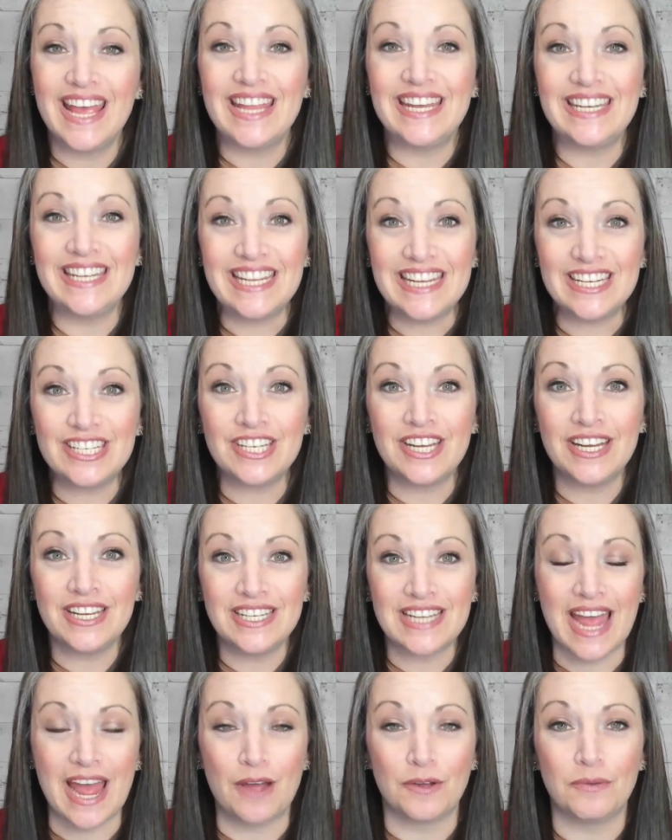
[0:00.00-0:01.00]
Niching
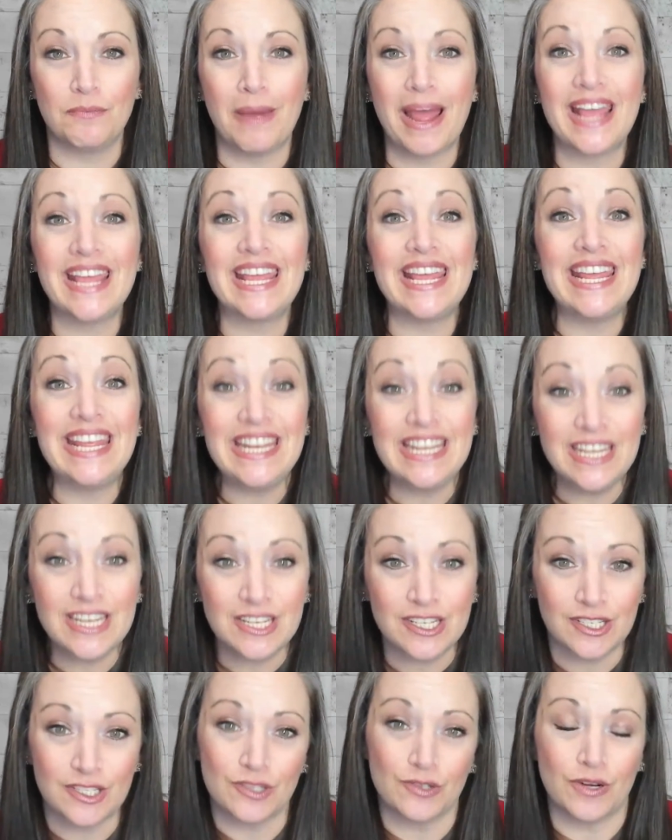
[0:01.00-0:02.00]
down by
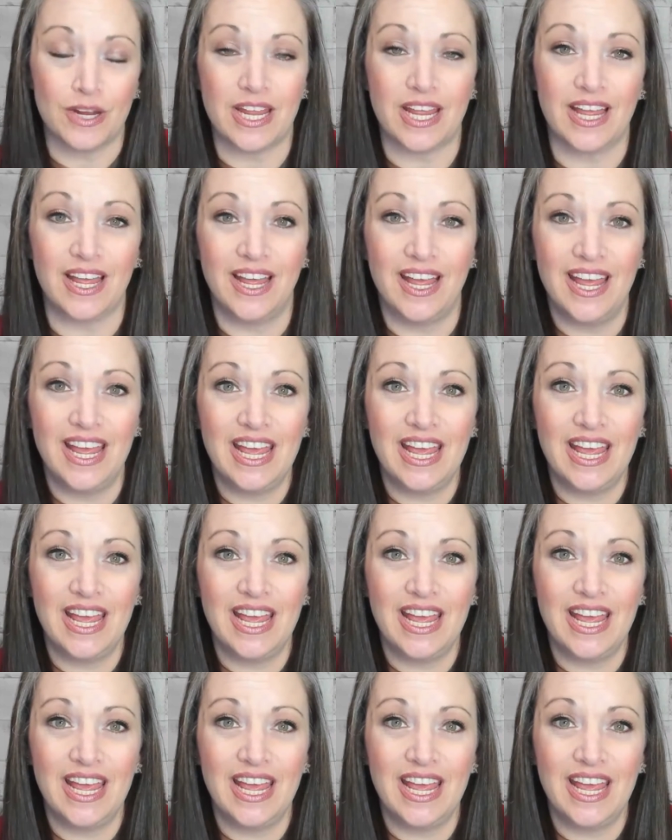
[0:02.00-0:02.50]
industry.